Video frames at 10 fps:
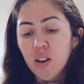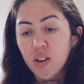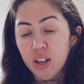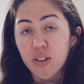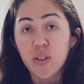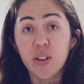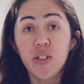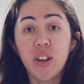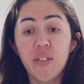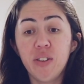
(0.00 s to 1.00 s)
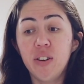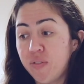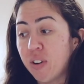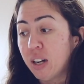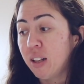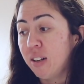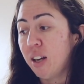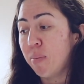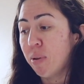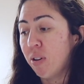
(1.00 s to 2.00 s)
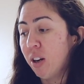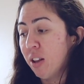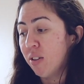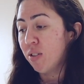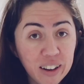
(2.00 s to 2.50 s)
okay, so I just have to finally tape it all together.